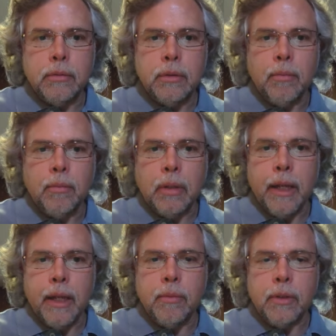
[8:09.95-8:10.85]

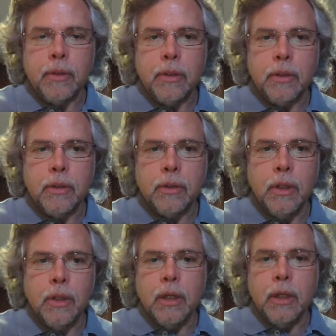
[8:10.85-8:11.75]
compliance business is
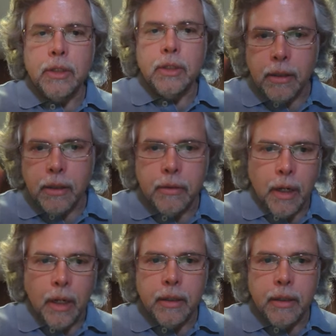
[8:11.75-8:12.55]
check, you're done.